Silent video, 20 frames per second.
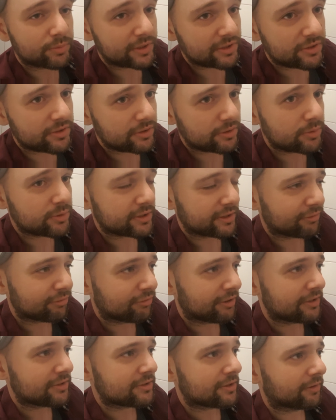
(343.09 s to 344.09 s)
which usually
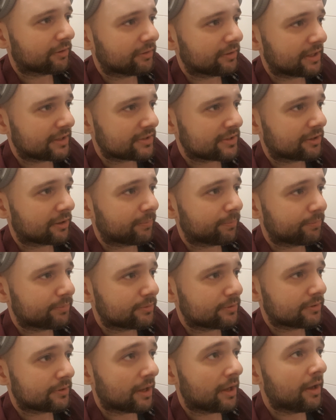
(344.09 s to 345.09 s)
fits on
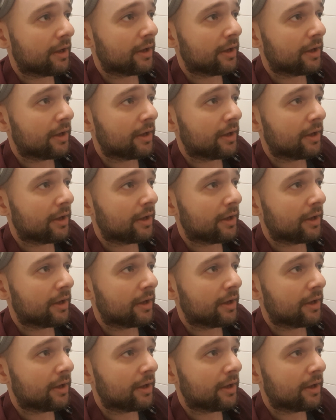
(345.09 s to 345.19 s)
desktops,